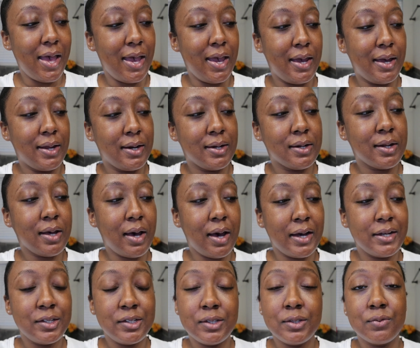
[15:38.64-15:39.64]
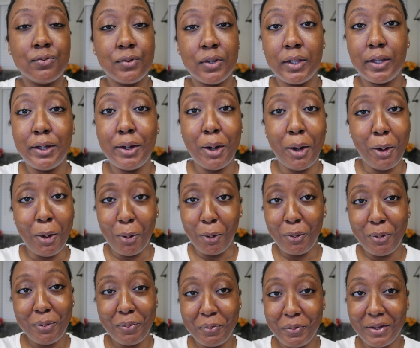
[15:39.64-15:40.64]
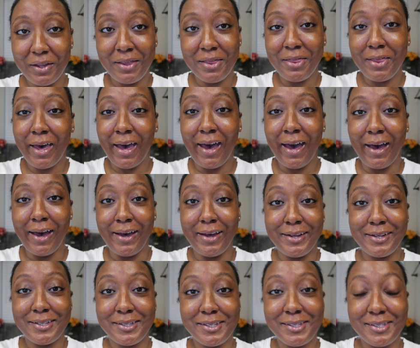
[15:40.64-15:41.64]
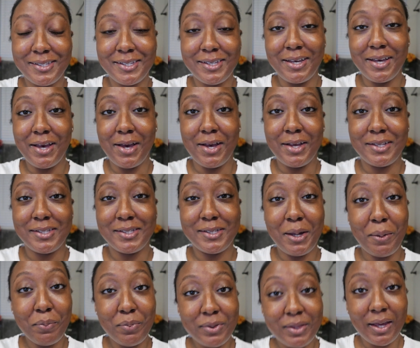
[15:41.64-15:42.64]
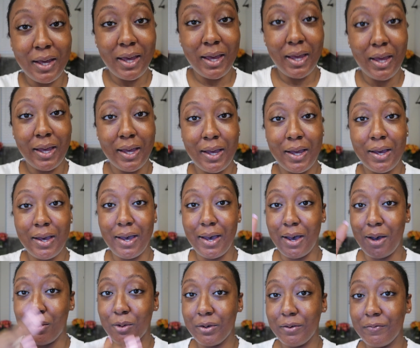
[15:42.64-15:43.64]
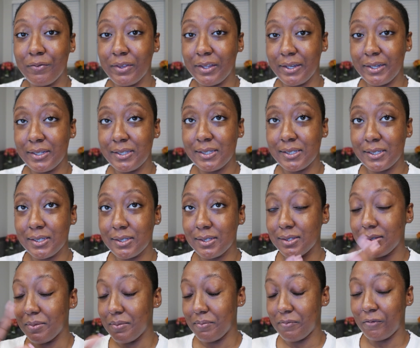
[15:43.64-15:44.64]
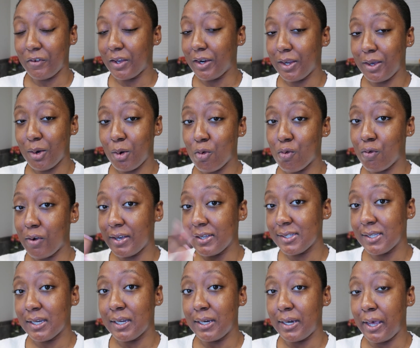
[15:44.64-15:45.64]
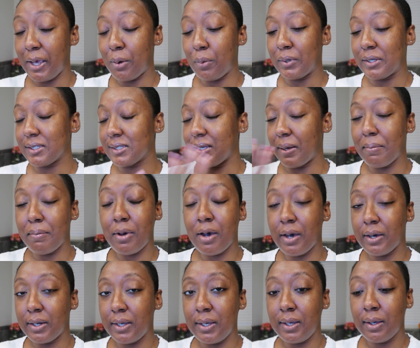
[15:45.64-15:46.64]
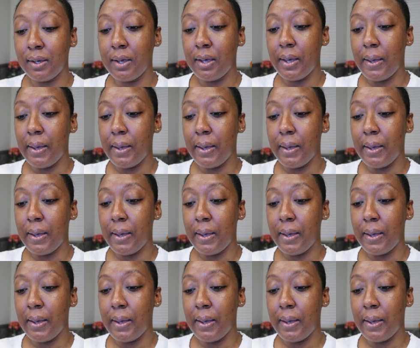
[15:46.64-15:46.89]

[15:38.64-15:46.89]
And I just really hope that something out of this video resonate with somebody,